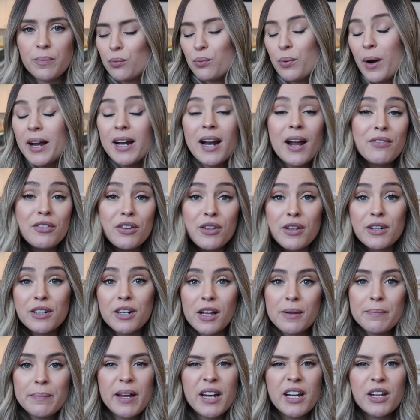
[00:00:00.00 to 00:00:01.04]
Right after they're
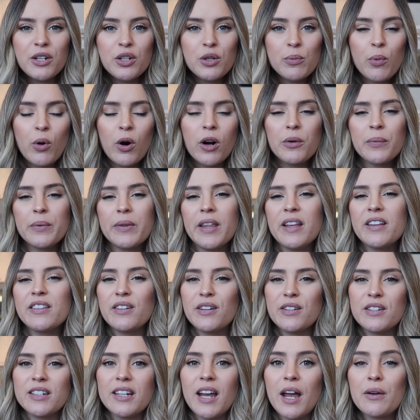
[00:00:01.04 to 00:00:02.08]
done being a newborn, when they
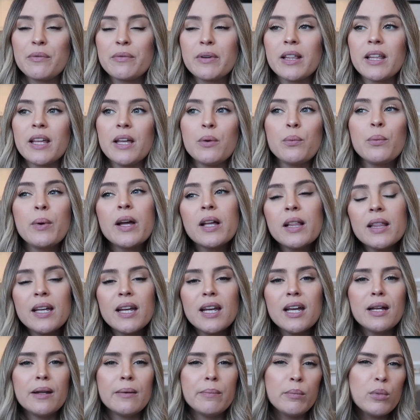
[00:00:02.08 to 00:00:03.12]
start to get really
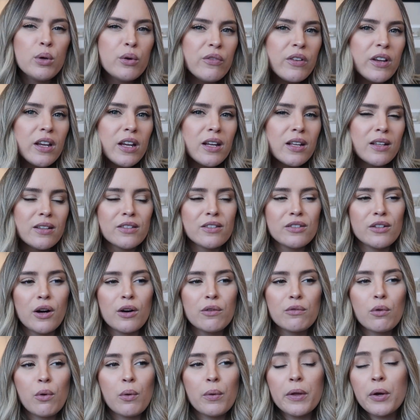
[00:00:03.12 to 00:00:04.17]
wiggly and movie and
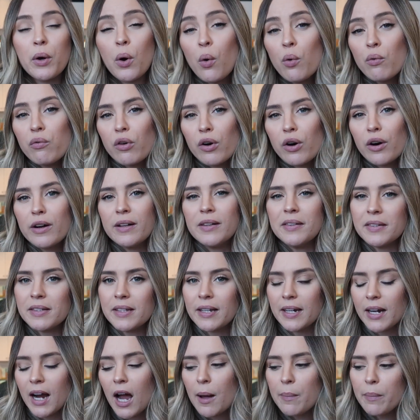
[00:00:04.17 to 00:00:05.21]
start rolling over and
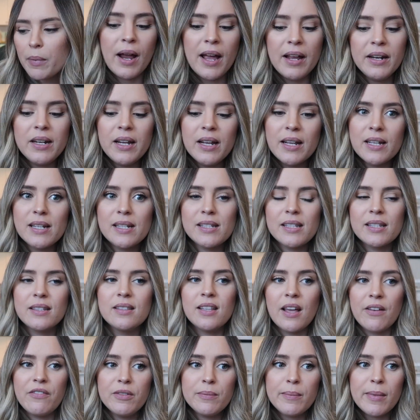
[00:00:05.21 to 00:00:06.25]
sitting up. Ren is
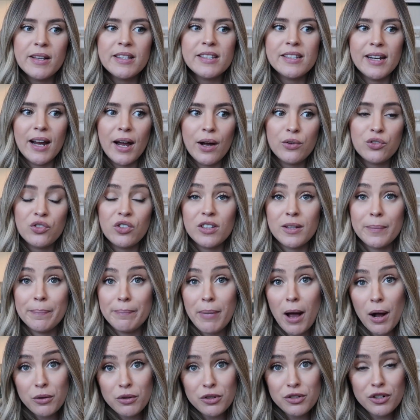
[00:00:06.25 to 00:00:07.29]
seven months now. She's
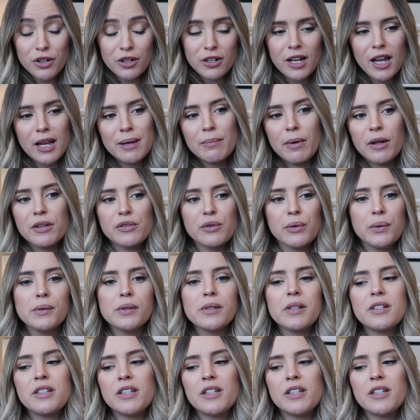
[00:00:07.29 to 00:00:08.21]
about to turn eight months old.